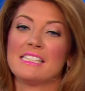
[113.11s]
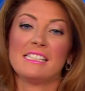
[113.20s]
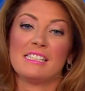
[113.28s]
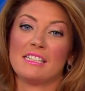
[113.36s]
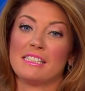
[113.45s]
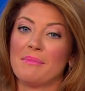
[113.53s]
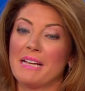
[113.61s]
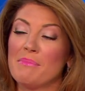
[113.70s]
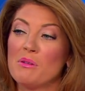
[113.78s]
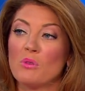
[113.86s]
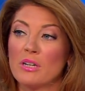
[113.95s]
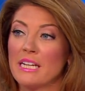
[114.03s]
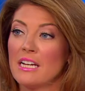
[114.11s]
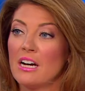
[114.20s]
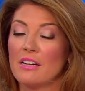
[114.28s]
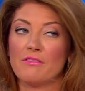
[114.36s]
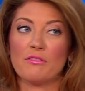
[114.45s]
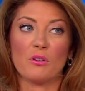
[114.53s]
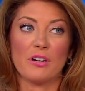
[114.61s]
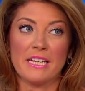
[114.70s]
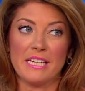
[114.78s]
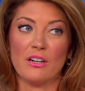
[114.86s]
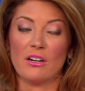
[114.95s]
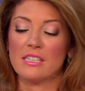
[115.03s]
this is something I've been working on for a
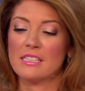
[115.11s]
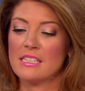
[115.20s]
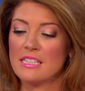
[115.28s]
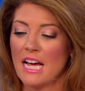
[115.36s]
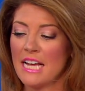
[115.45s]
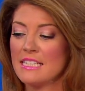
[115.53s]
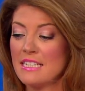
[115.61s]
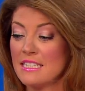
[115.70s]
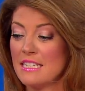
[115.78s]
year because the science is